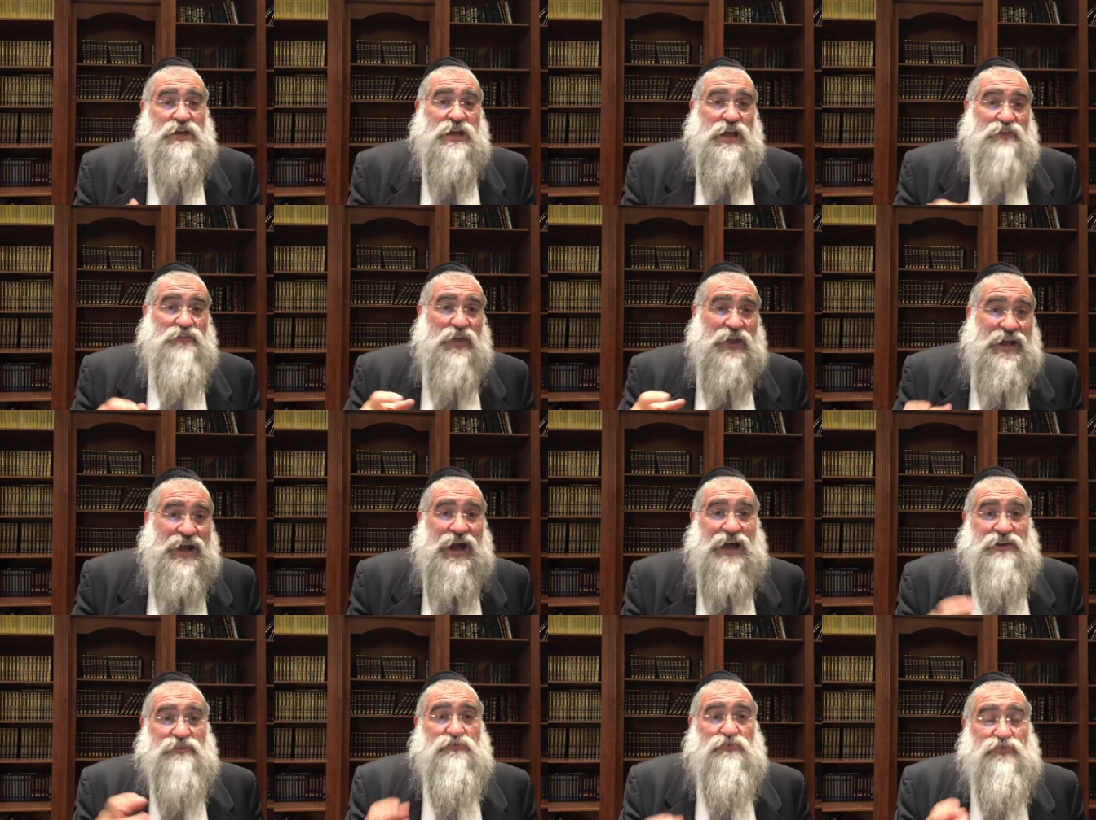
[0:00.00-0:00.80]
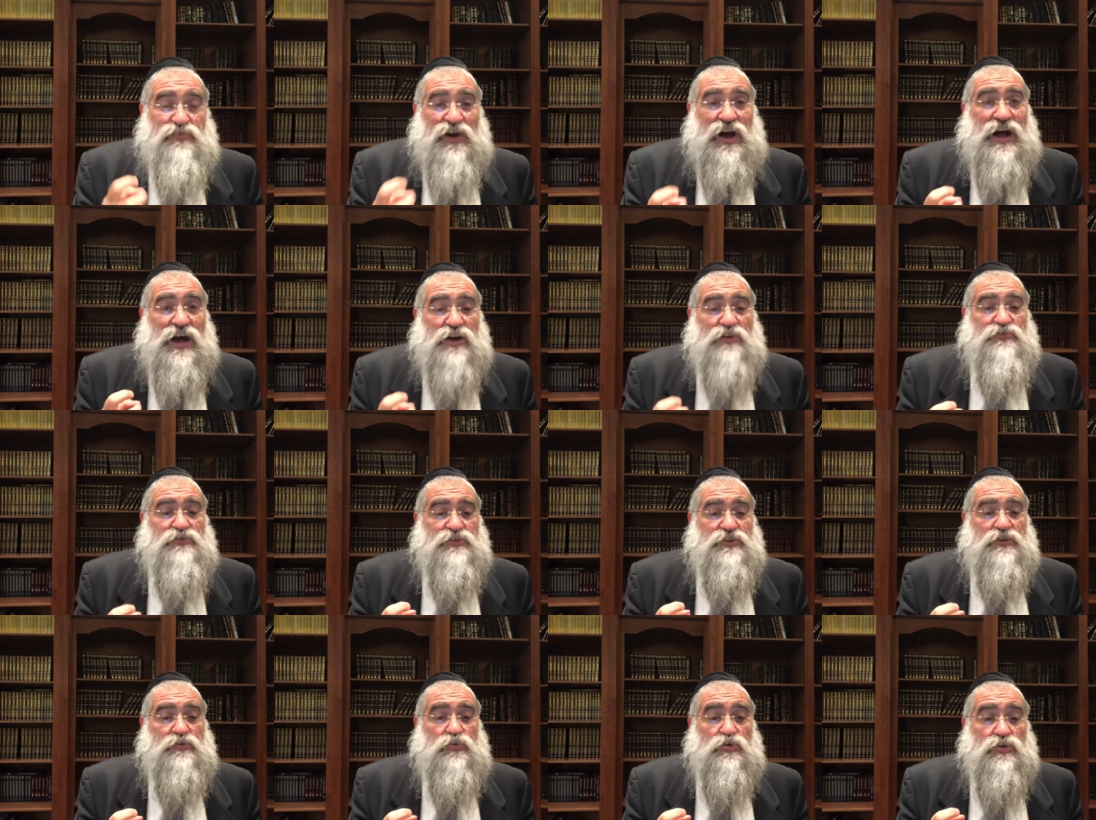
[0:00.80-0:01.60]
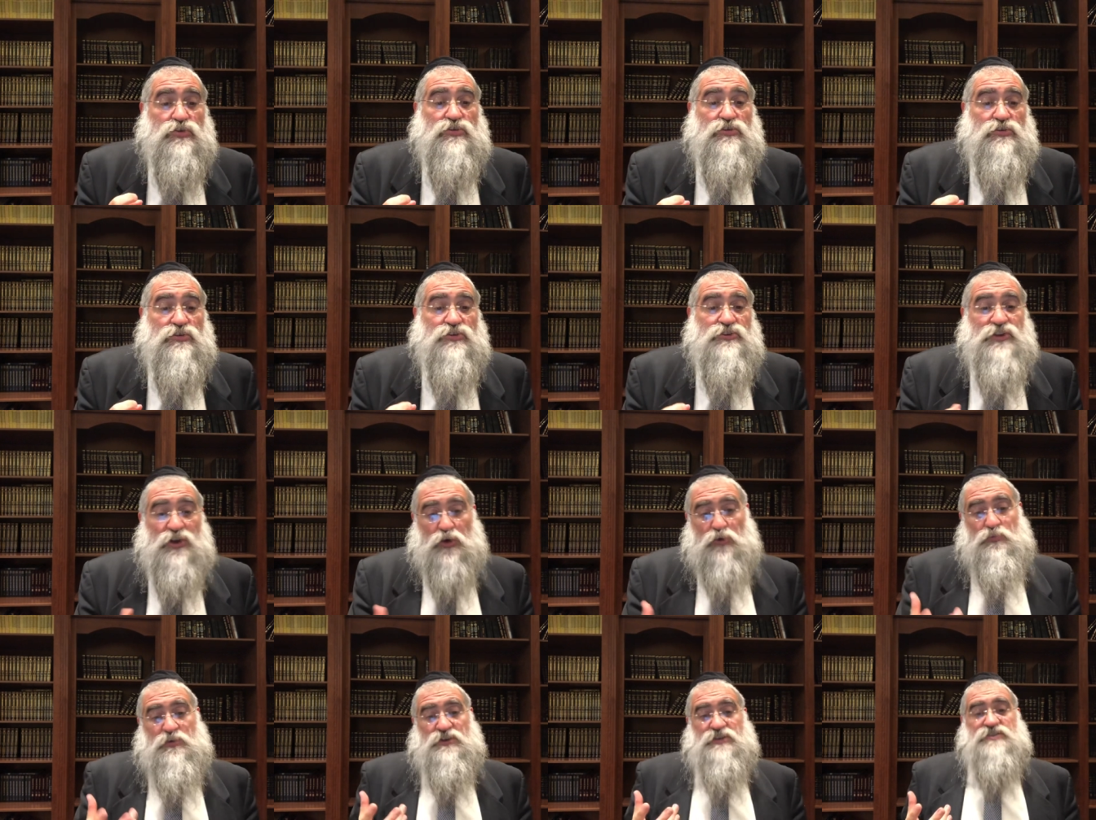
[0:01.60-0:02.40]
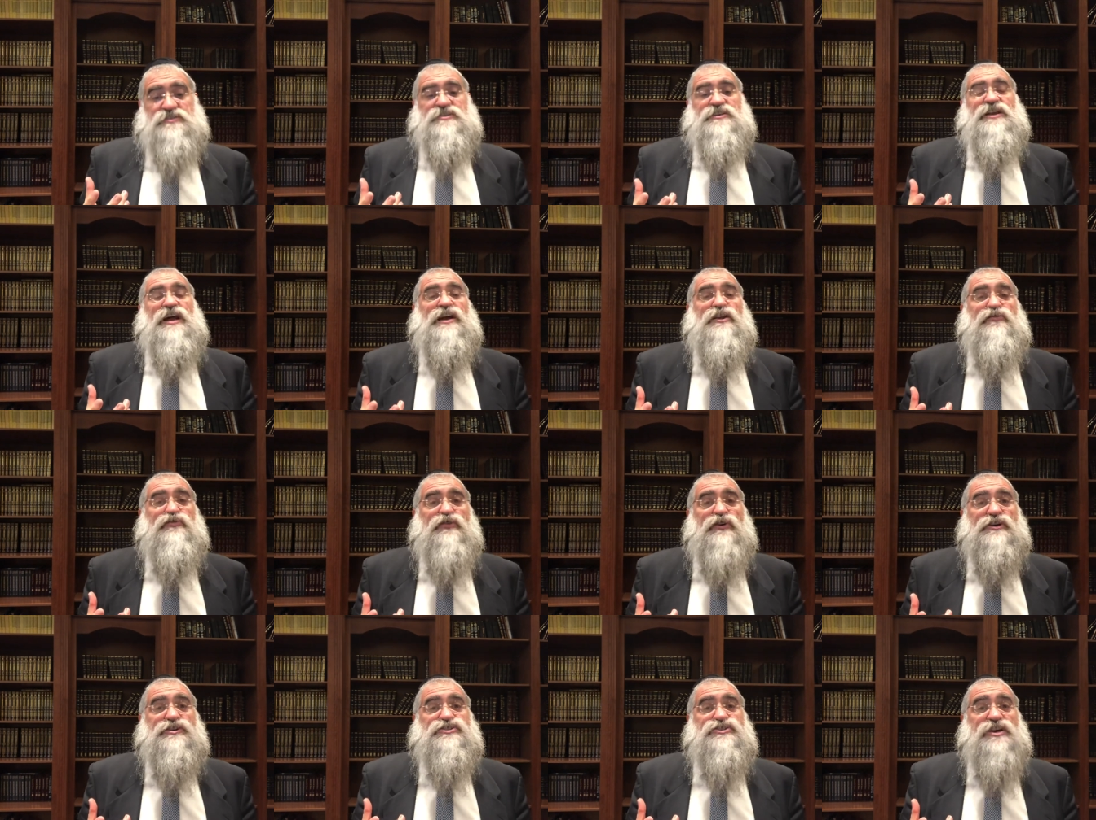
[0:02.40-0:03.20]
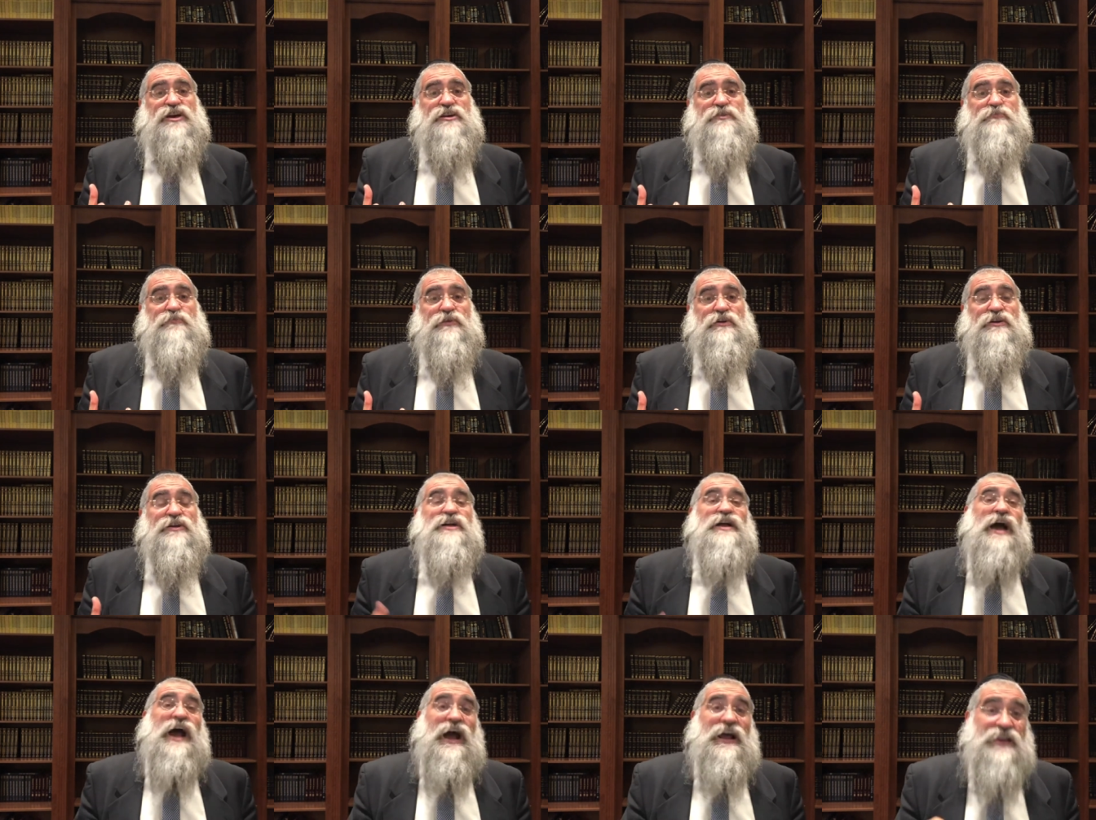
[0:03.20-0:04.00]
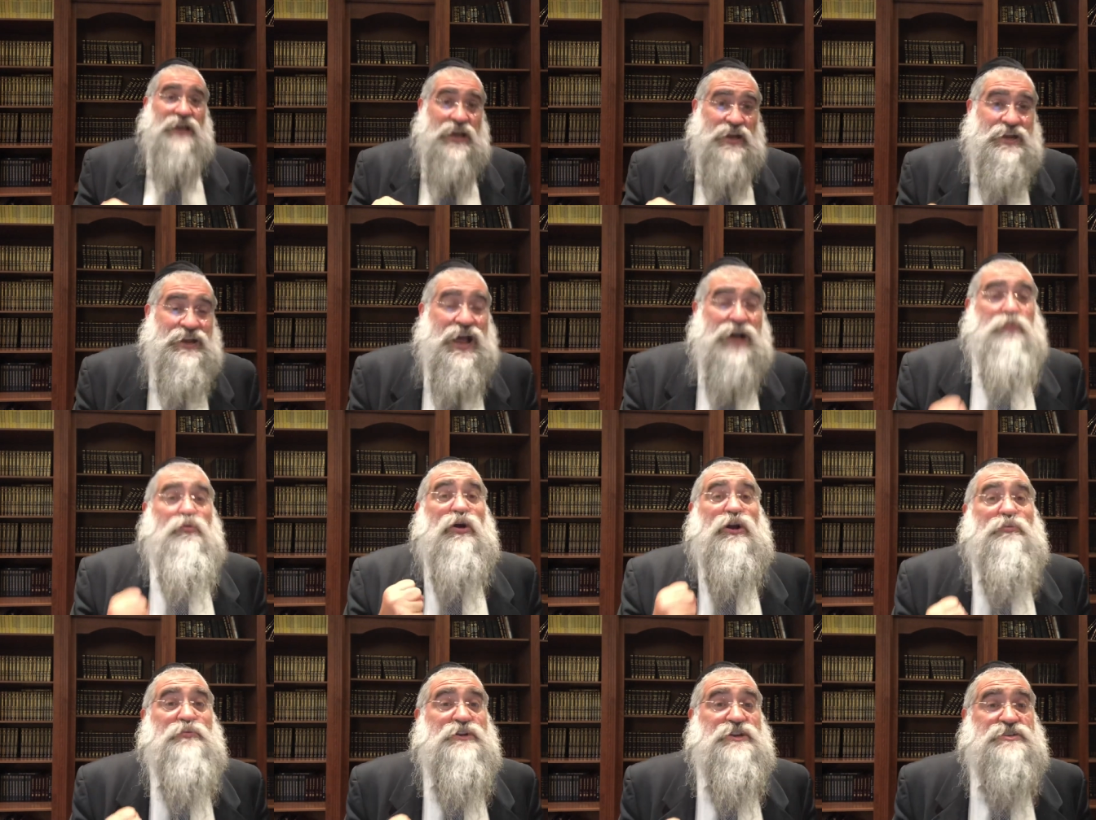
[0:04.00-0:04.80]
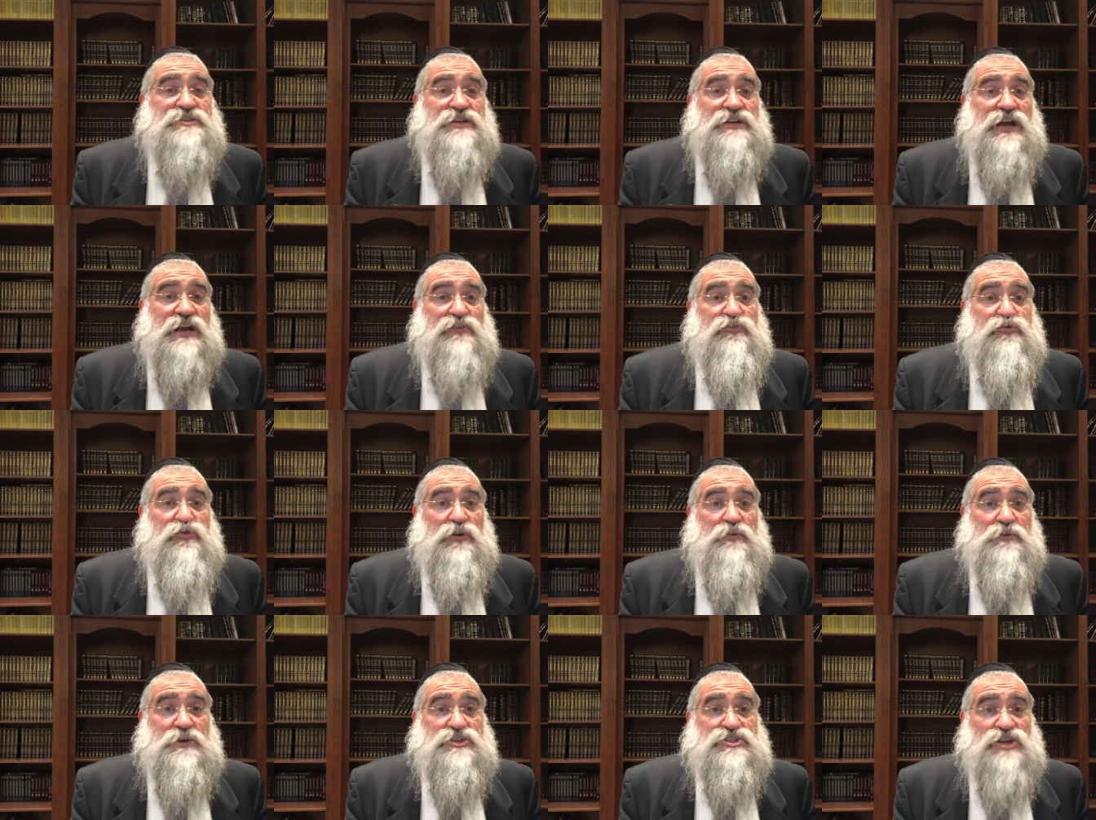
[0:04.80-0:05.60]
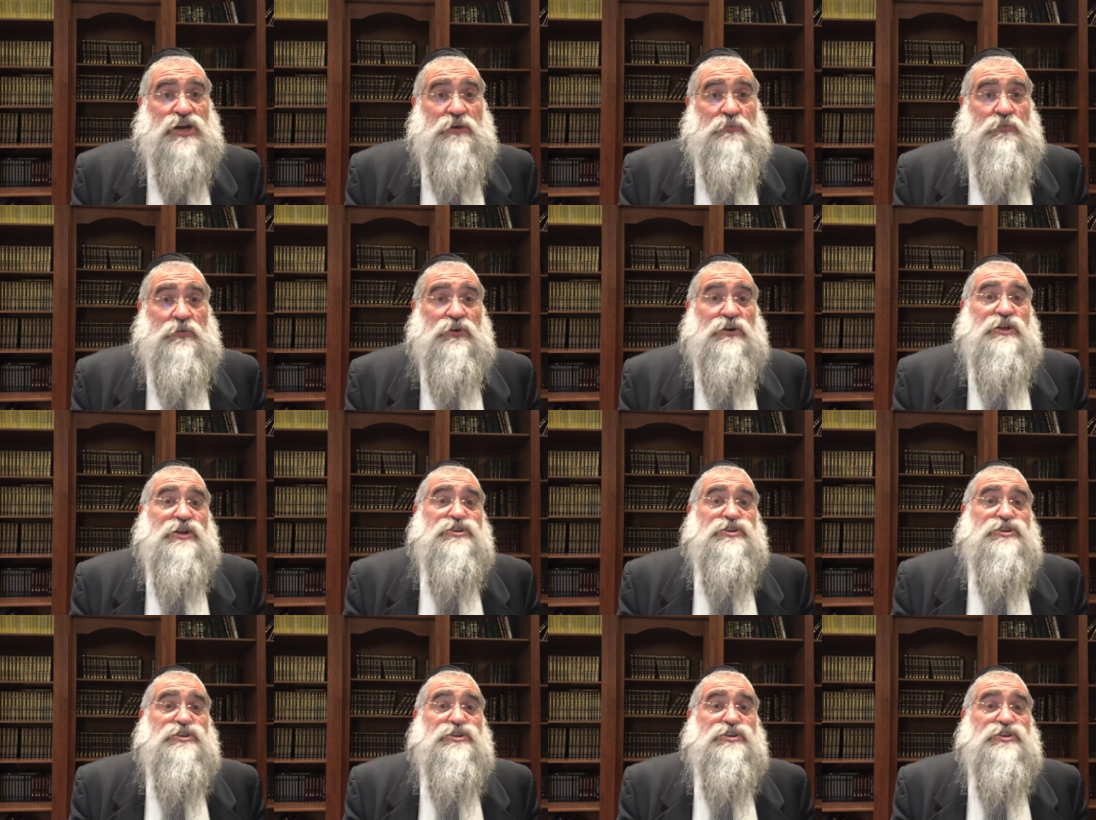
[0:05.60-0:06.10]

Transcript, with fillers: if they got involved in the world, they would be disconnected from Hashem and they did not want to be disconnected from Hashem.